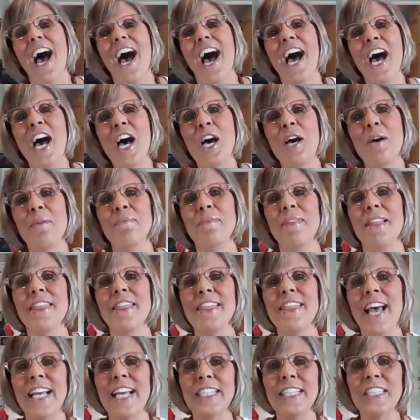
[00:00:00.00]

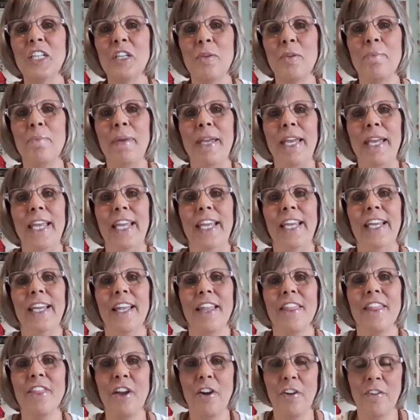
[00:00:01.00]
That's going to be
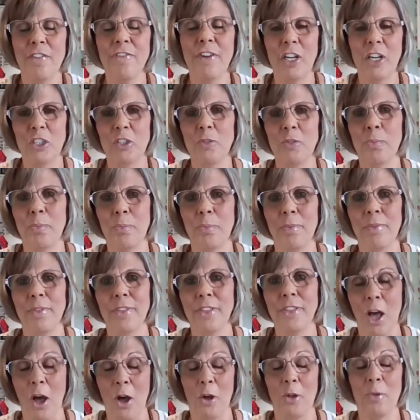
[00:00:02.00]
their first
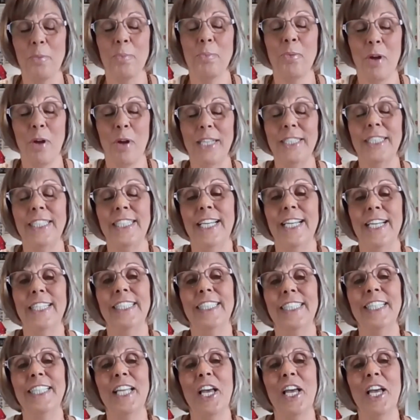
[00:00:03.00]
thought process.